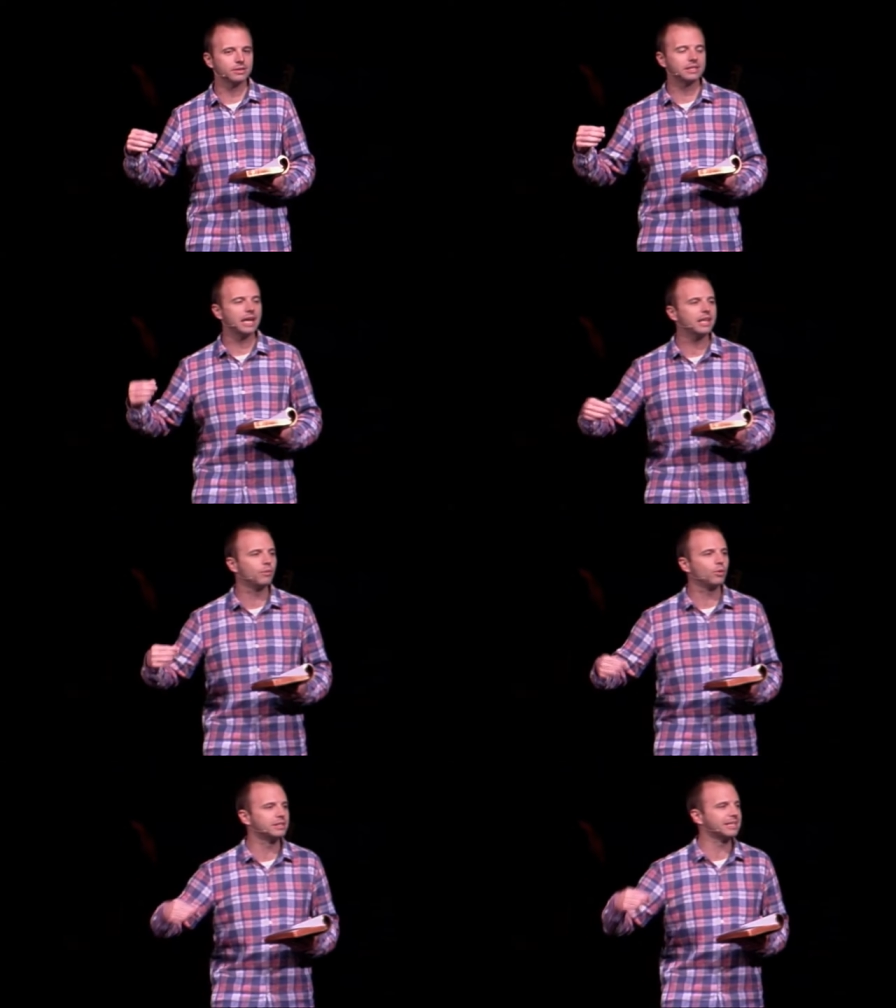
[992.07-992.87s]
say they
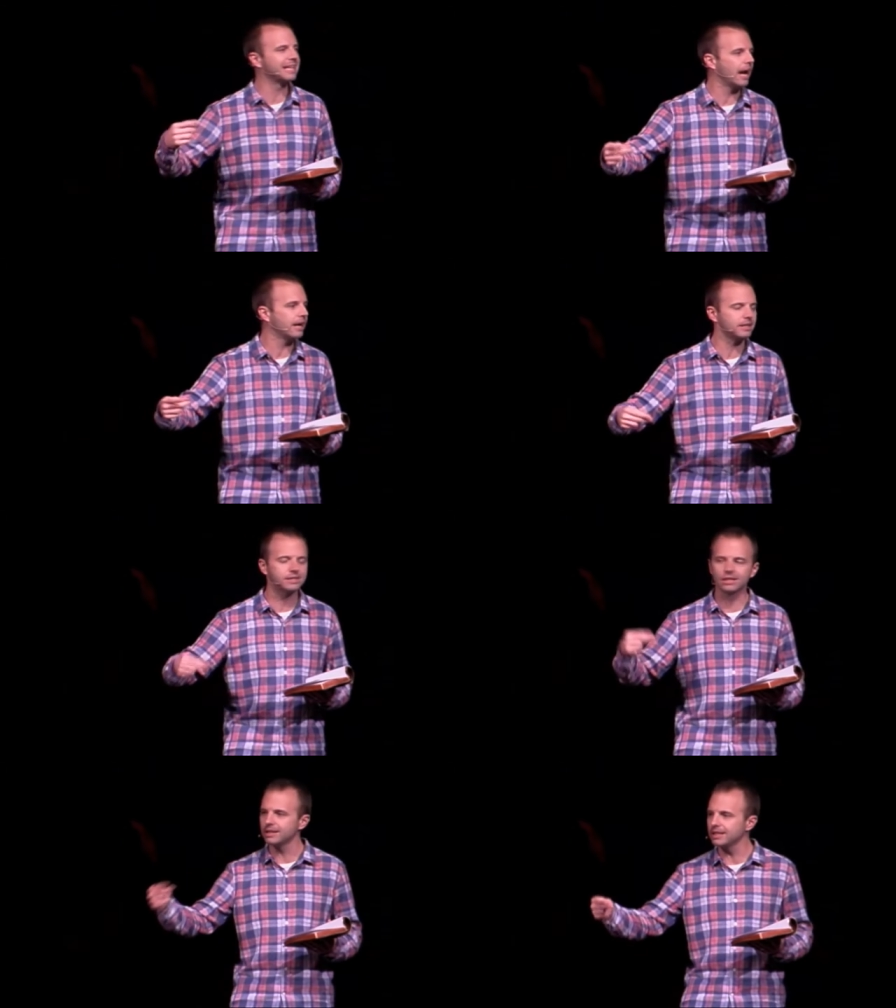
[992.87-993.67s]
want to guide
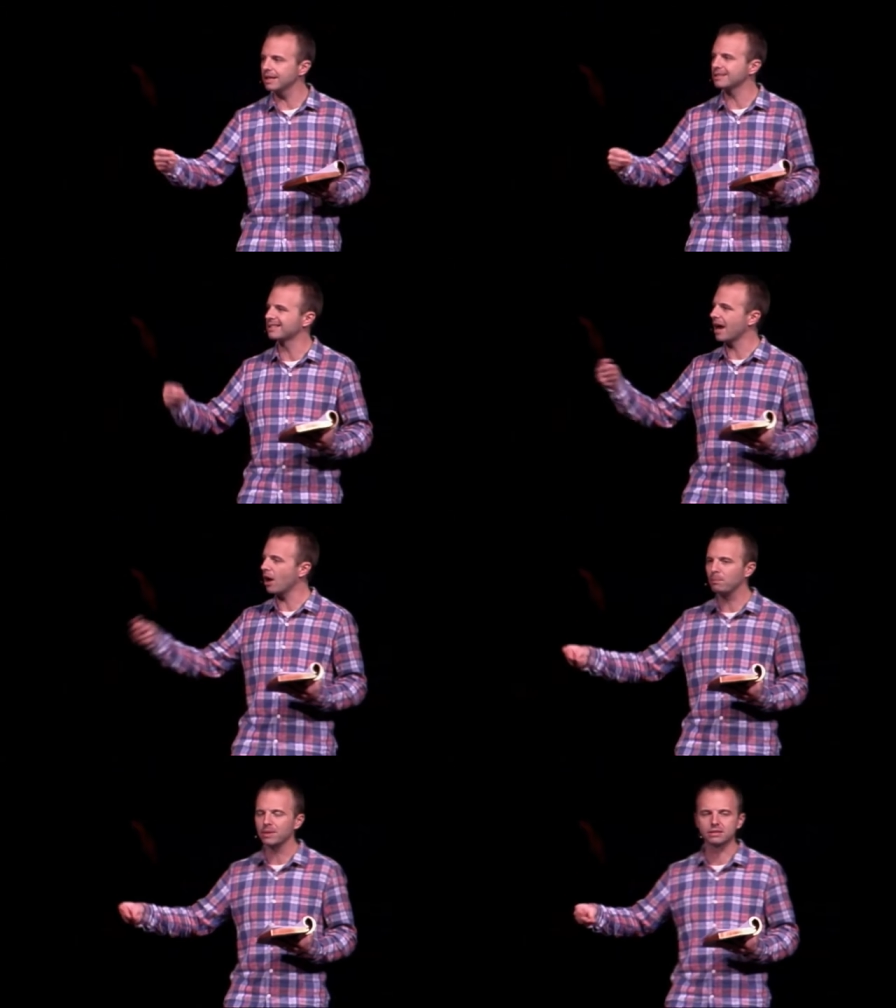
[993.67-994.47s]
us, to lead us, to
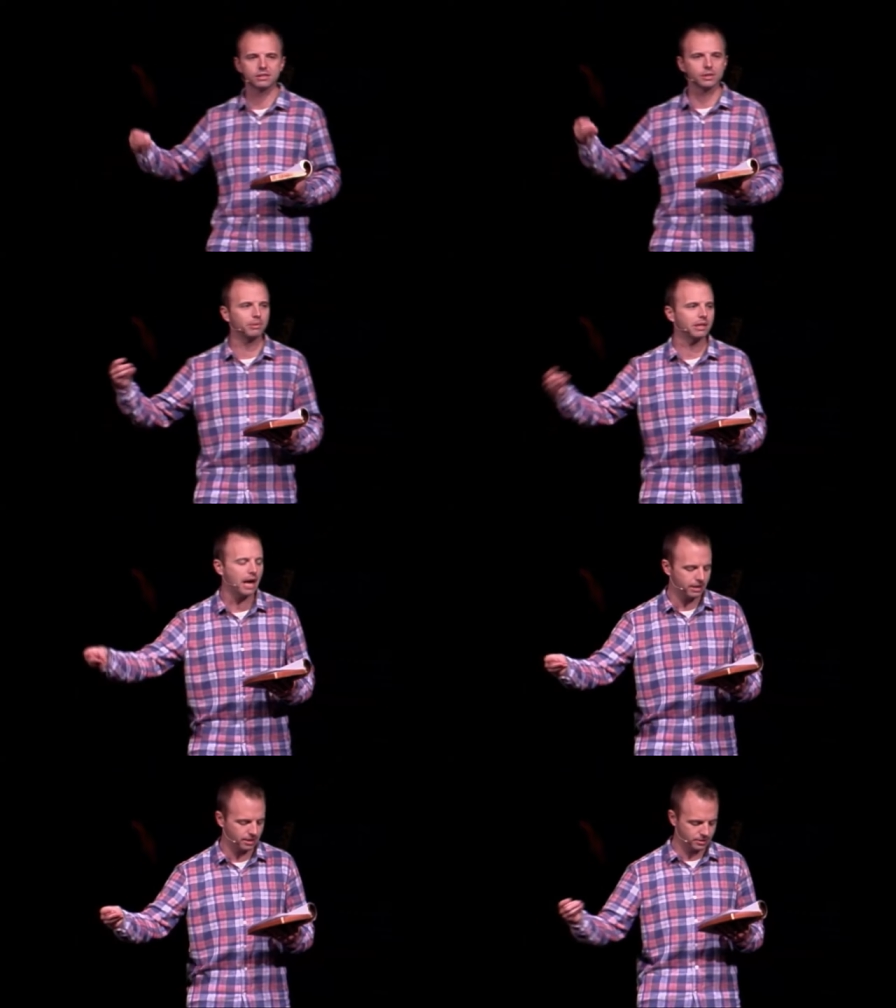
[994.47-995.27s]
help us, to
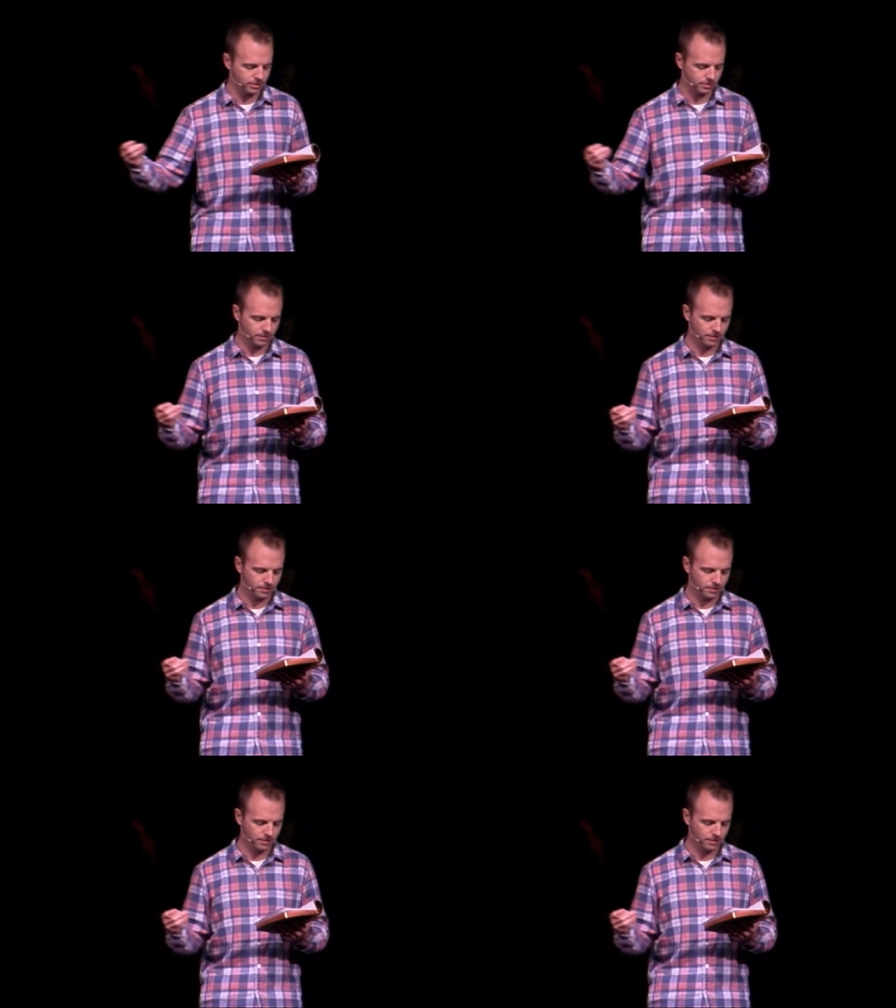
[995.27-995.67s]
supply us.